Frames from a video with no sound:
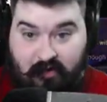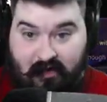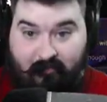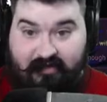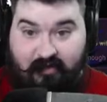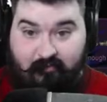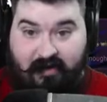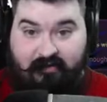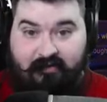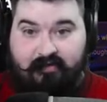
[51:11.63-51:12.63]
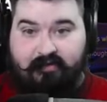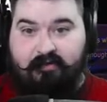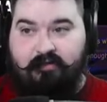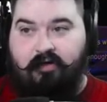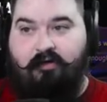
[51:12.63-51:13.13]
Am I getting meleeed?
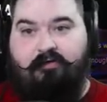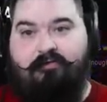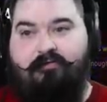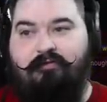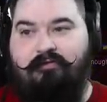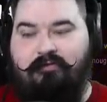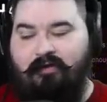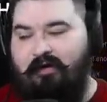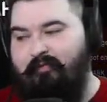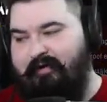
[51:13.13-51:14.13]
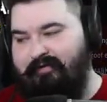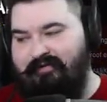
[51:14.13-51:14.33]
No. No, I'm not.